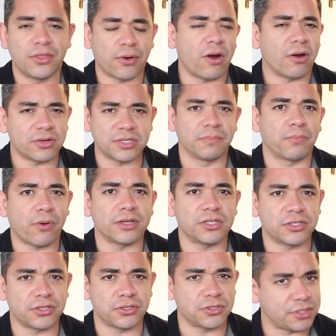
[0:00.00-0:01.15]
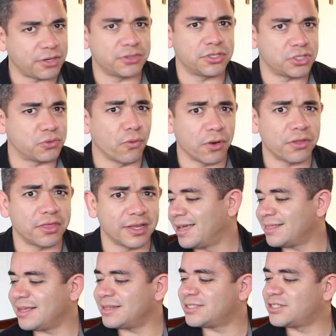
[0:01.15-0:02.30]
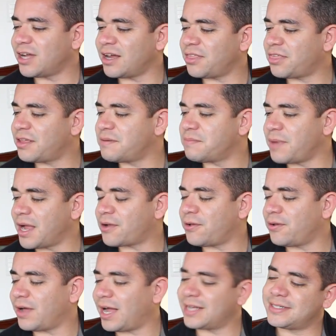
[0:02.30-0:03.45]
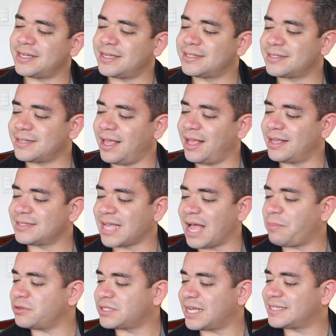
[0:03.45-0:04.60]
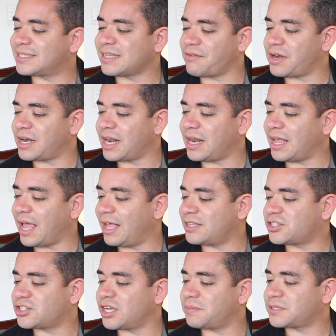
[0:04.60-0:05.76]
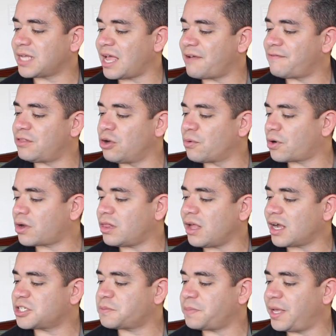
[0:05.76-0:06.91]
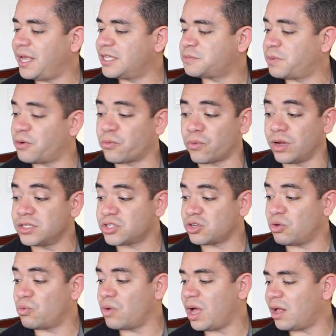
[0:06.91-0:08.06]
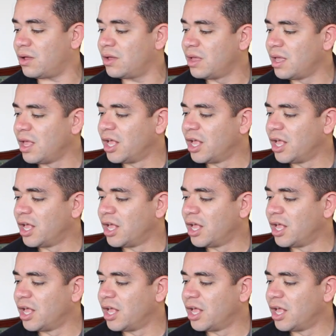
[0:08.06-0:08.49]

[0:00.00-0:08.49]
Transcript: There are some processors that are just worth it. And then Jonathan Michael Acha says, Apple's A seven and A eight chips have lower clock speeds but run so well.